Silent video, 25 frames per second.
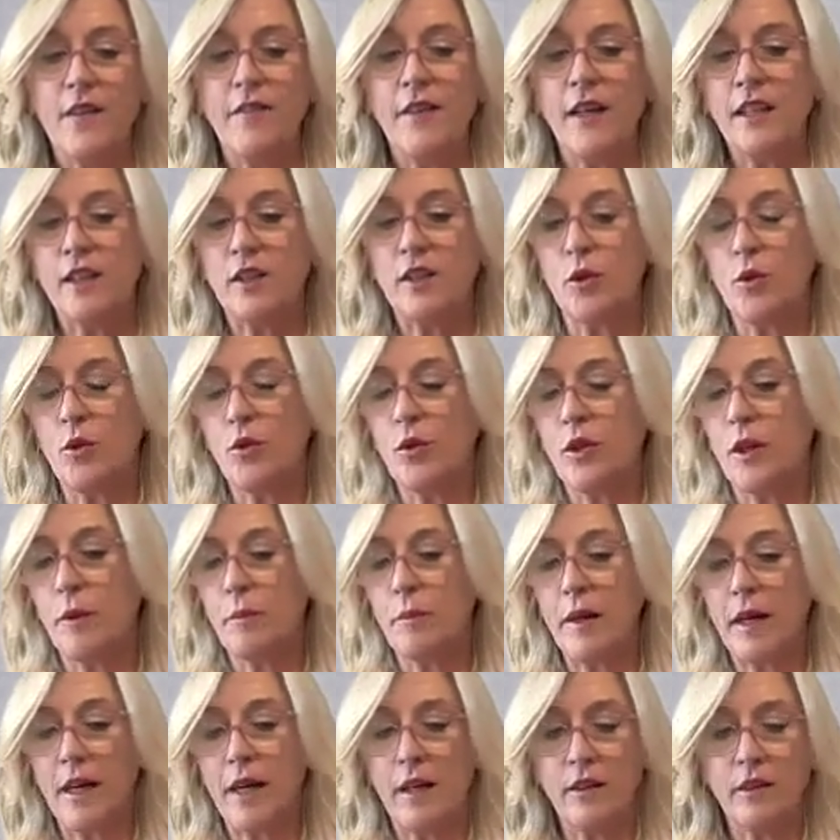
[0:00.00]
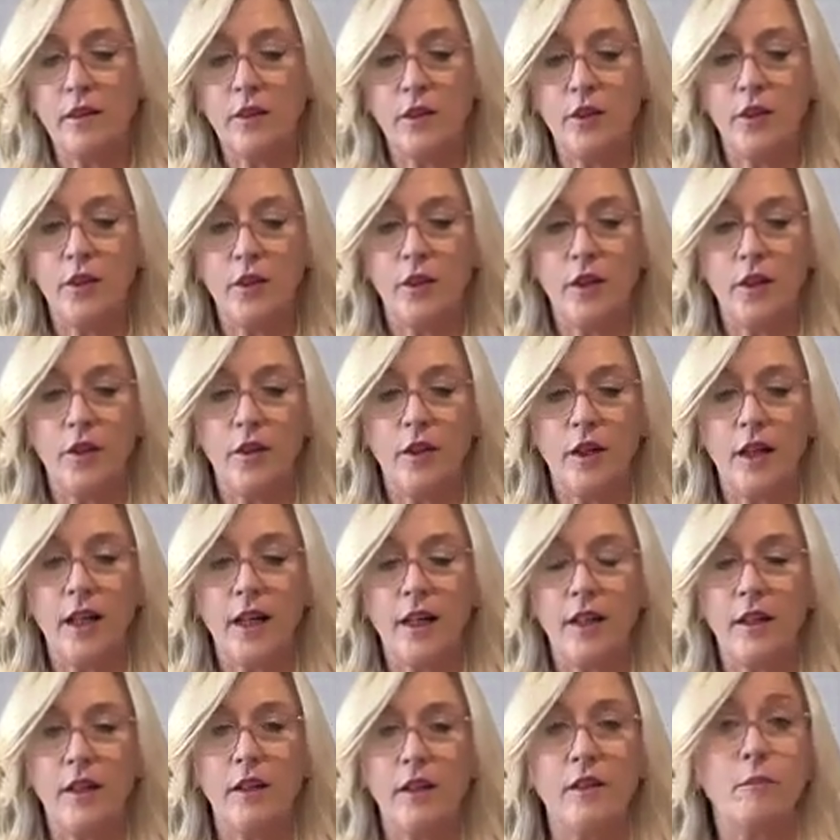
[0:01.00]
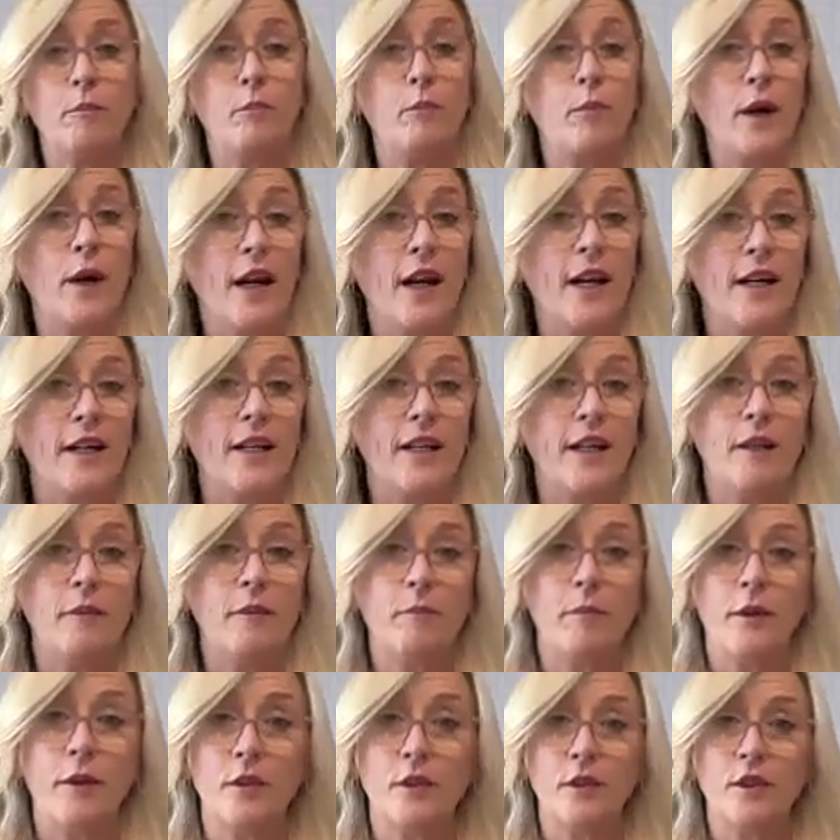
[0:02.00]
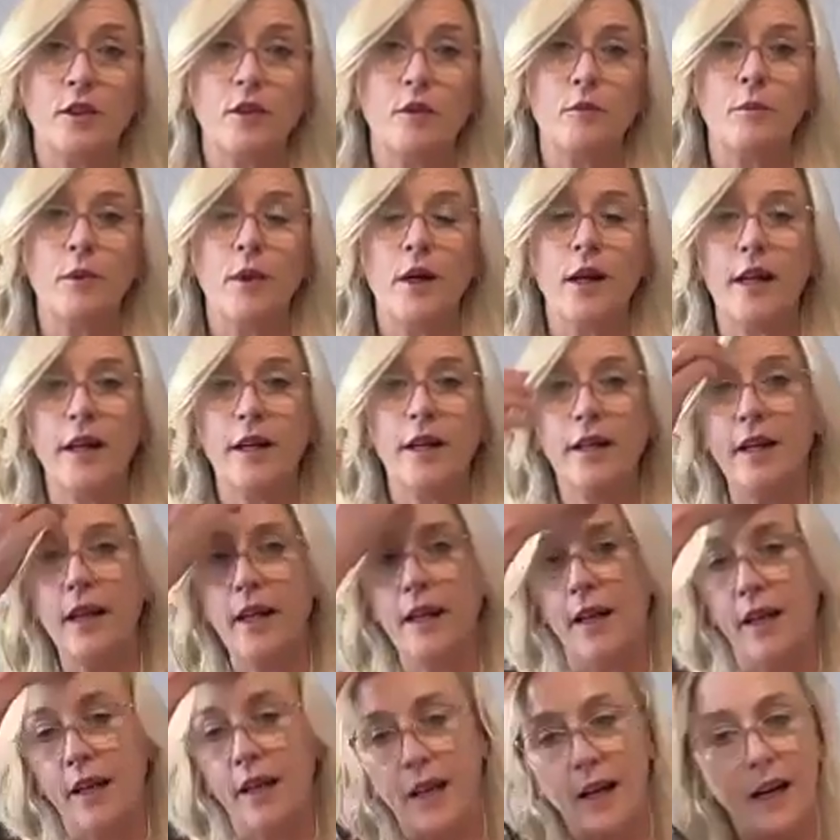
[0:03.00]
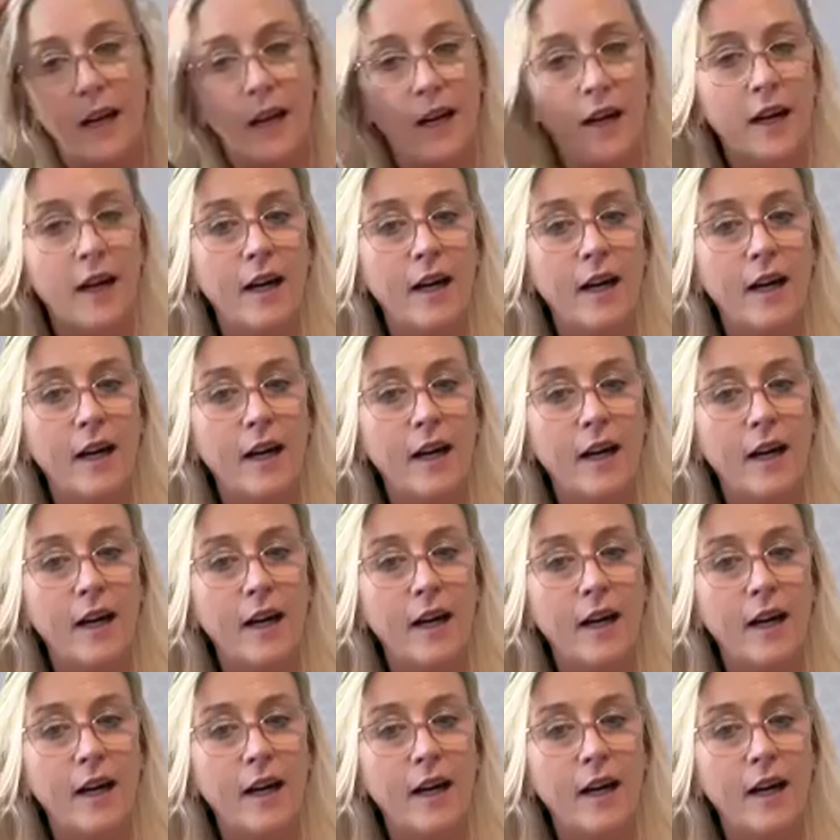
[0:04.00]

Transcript: They talk about, how branding, personal branding,